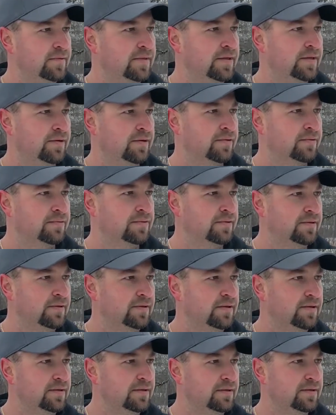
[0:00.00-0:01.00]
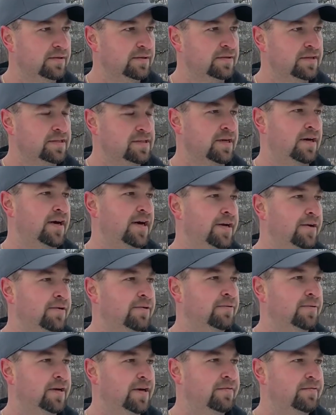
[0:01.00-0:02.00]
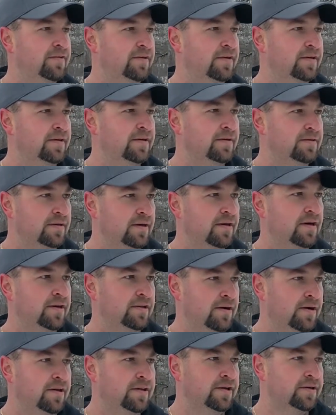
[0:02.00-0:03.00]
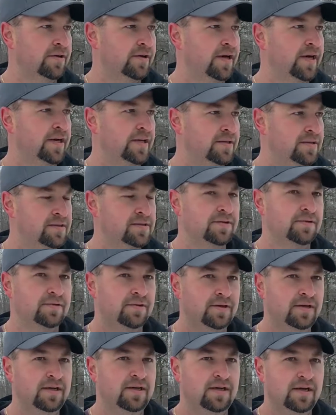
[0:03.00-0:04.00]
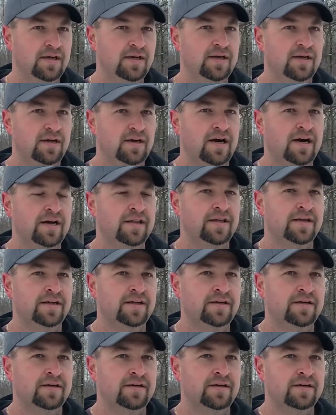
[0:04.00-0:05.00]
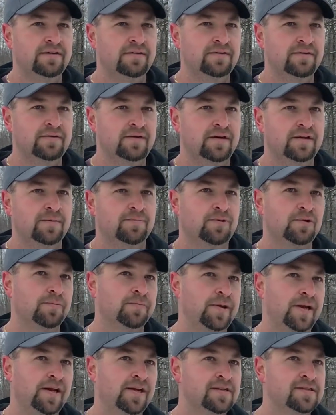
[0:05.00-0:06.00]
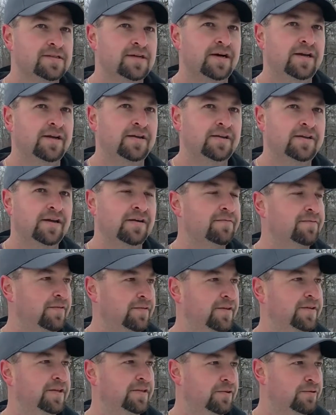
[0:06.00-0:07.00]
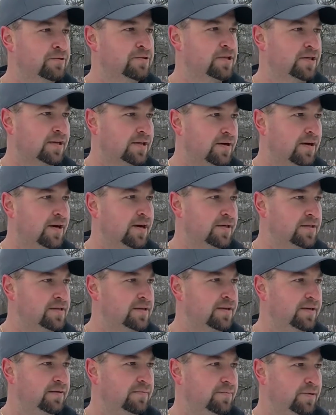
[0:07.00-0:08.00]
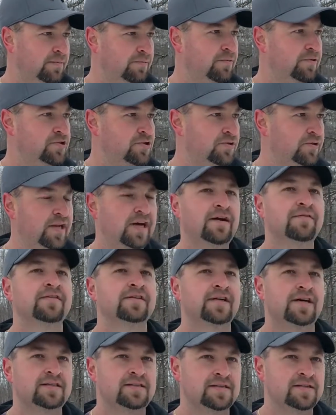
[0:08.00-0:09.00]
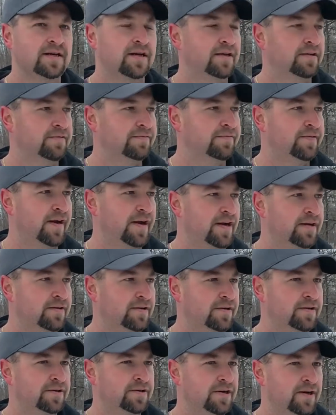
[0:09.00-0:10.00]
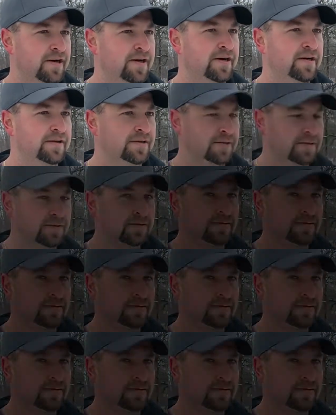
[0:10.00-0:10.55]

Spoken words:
you know, design or whatever on the grain. So I think on the propane side, it definitely lowers your cost per bushel having that style of fan on a dryer.